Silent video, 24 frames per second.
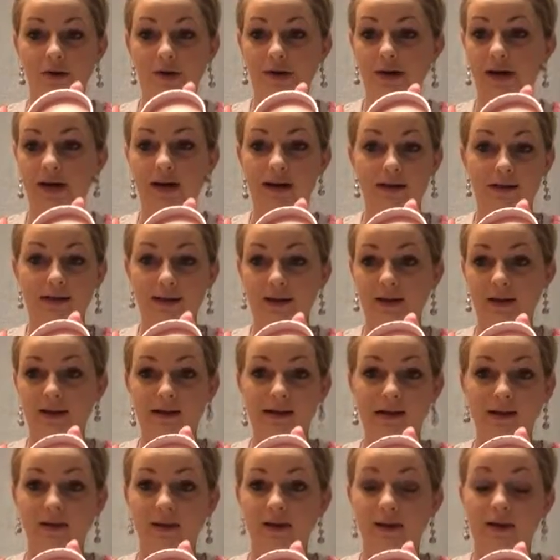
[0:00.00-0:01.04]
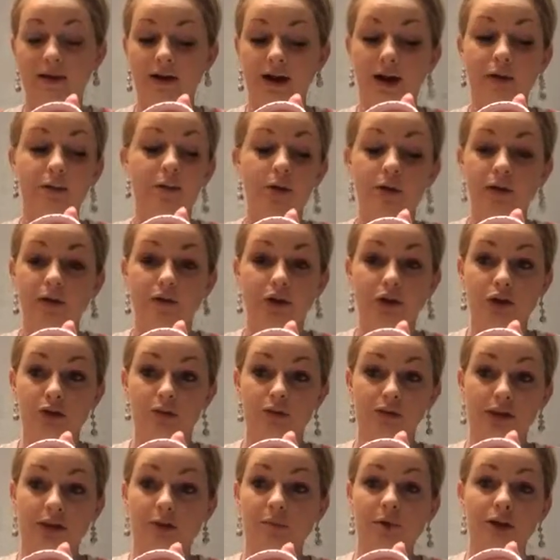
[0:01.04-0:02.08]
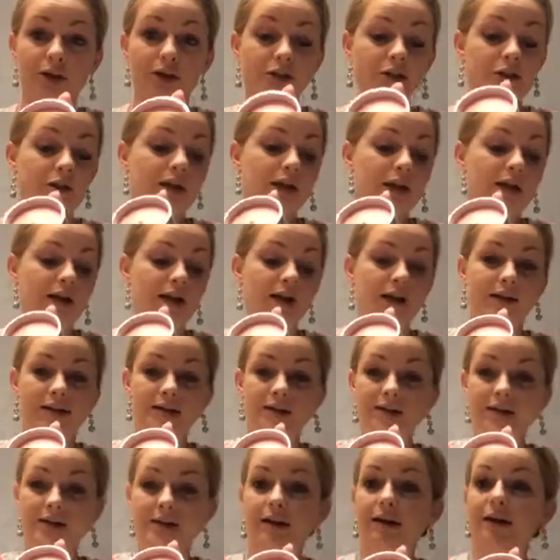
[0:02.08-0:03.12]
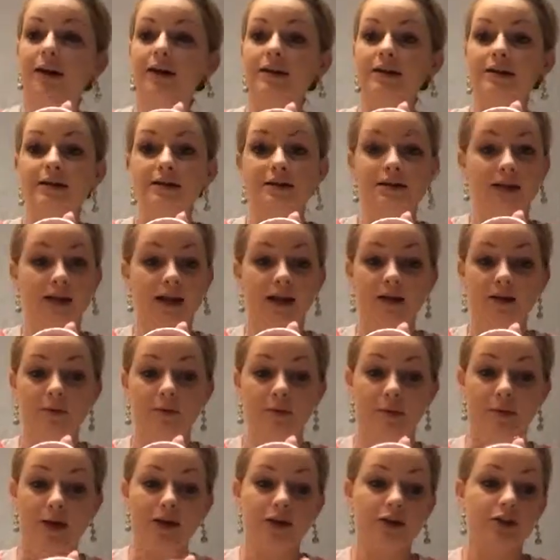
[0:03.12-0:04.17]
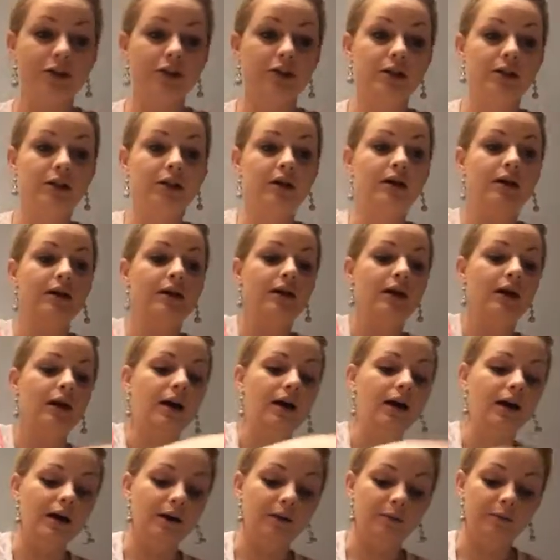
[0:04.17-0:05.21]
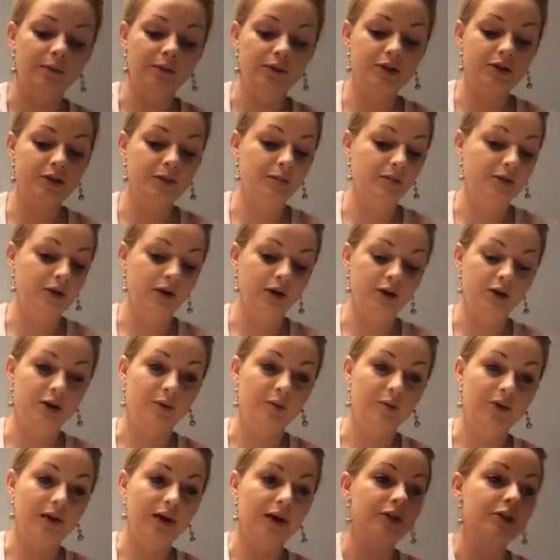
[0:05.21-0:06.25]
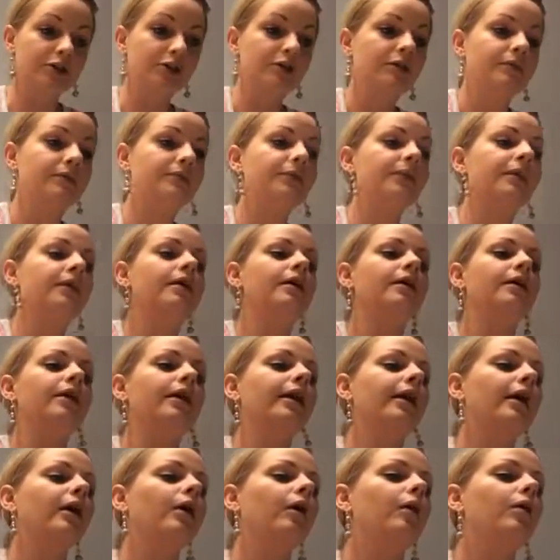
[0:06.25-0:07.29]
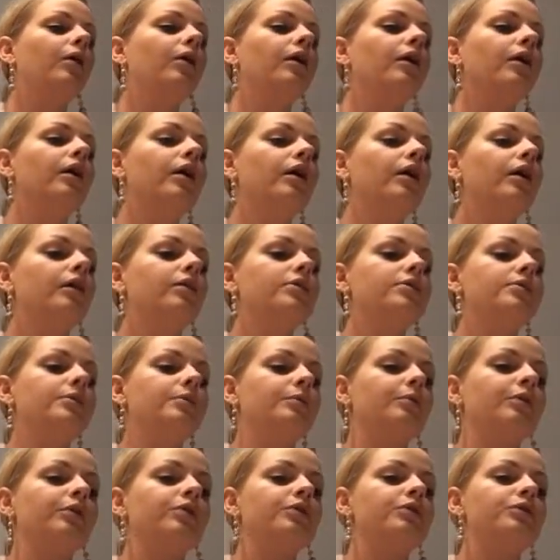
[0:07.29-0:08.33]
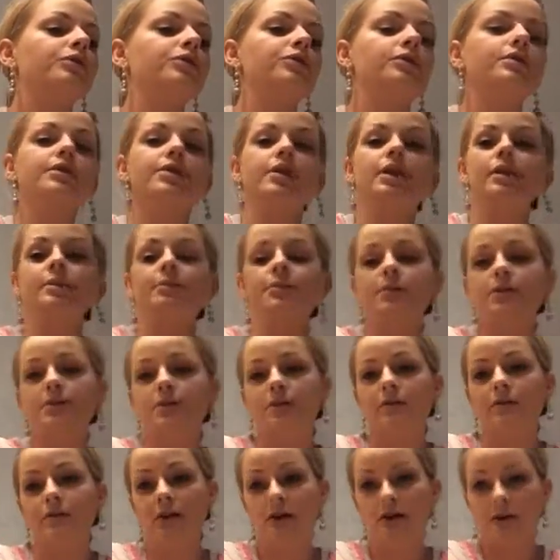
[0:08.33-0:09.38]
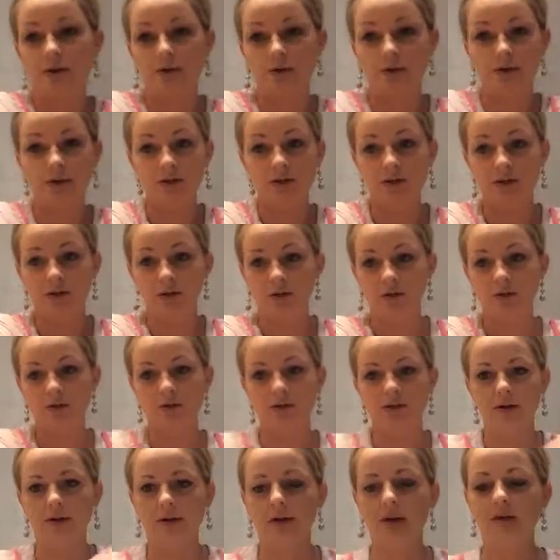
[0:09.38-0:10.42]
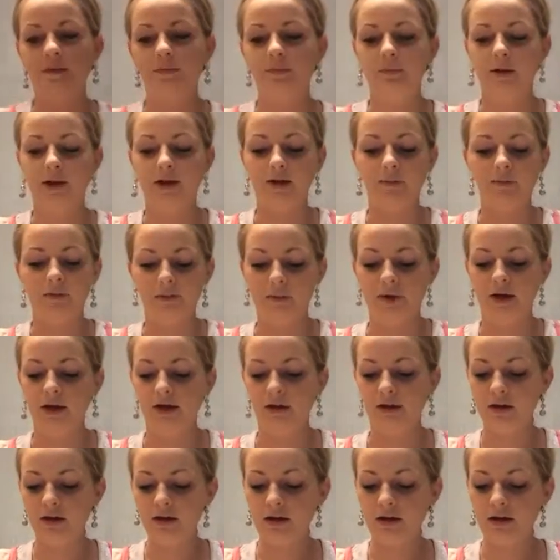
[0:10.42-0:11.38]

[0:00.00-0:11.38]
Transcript: put anything in there, and I won't even use that much. It does not take much to put on your blush. Now, some crucial tips that you need to know, sorry, I had makeup on my